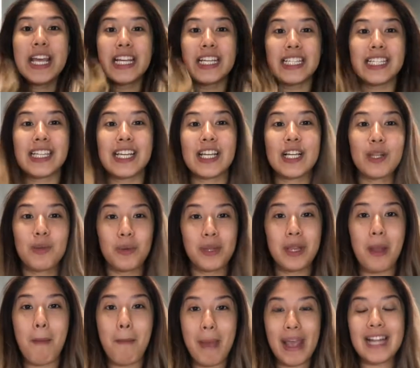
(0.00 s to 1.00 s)
deal with
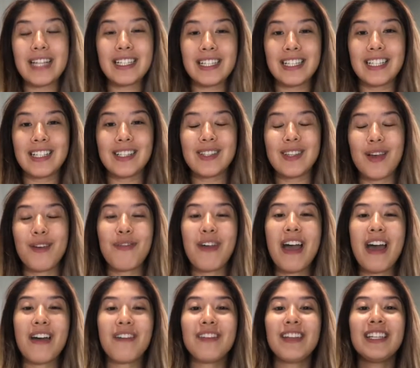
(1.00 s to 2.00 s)
the maintenance of
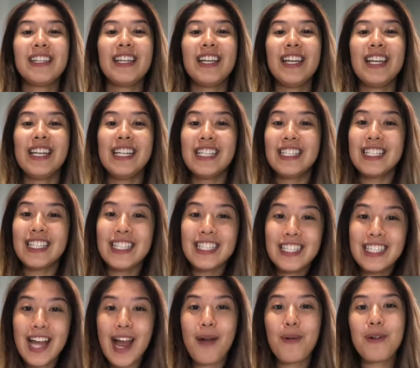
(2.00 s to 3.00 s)
having to
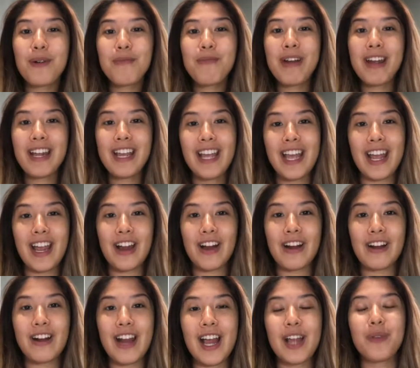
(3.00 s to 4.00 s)
shower my
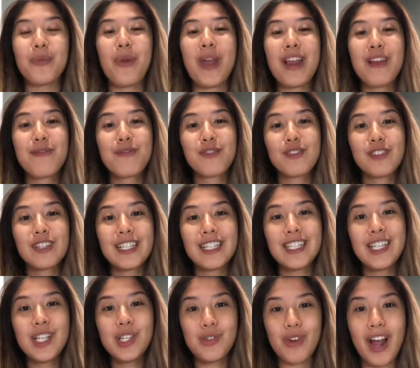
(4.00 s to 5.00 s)
hair and wait for it
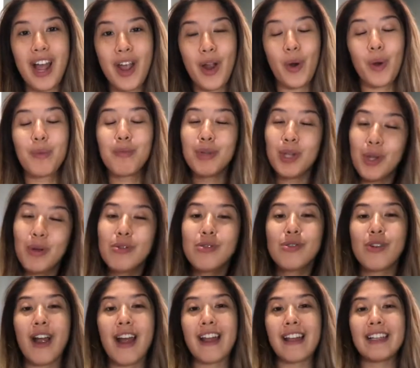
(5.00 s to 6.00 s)
to dry or blow
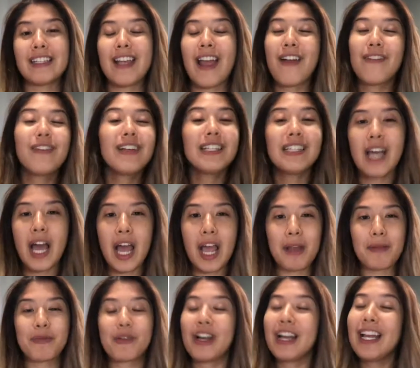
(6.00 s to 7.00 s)
dry it every
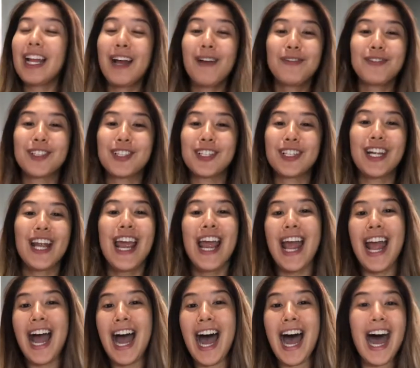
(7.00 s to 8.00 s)
time right after
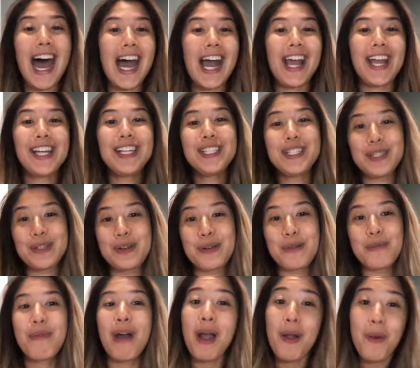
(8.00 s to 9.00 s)
I do my